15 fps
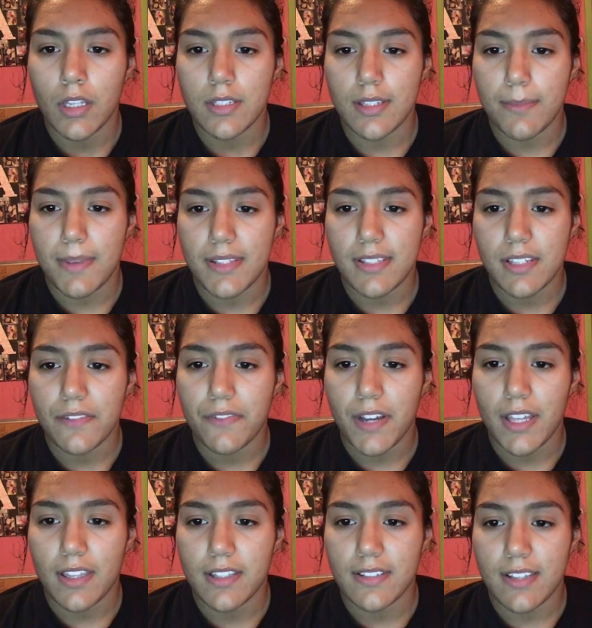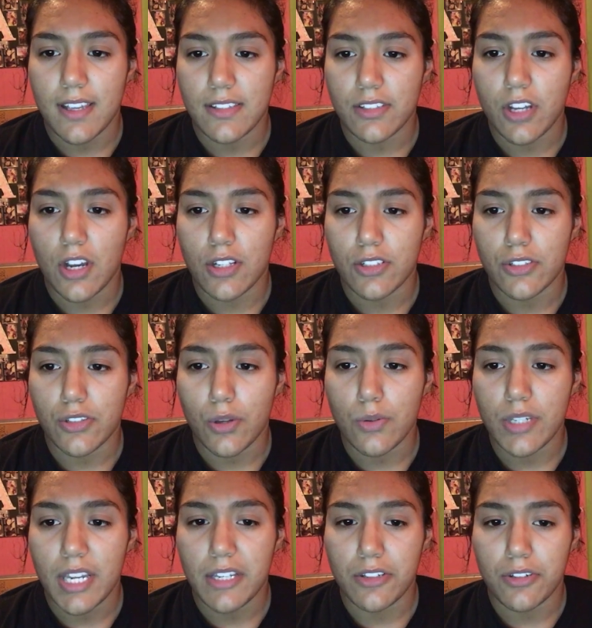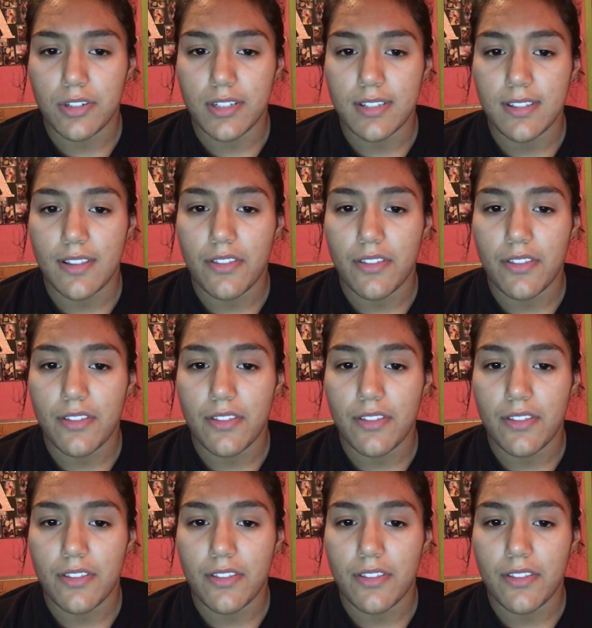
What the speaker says: Domestic violence has gotten so dangerous